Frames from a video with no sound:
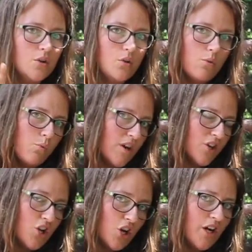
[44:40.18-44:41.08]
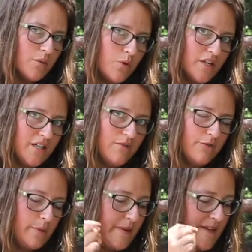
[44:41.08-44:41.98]
what God wanted
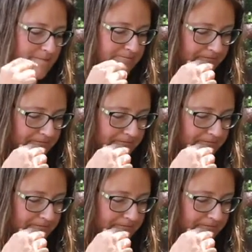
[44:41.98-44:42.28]
for me.